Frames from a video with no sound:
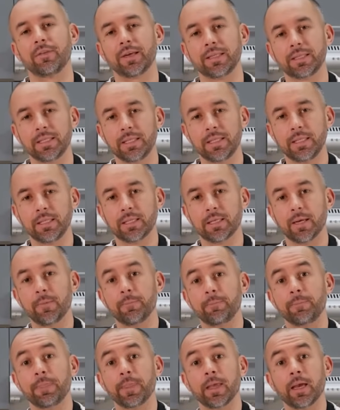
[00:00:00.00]
that omits the
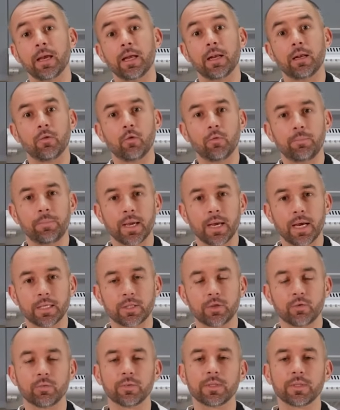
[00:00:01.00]
yolks, I'll put a link to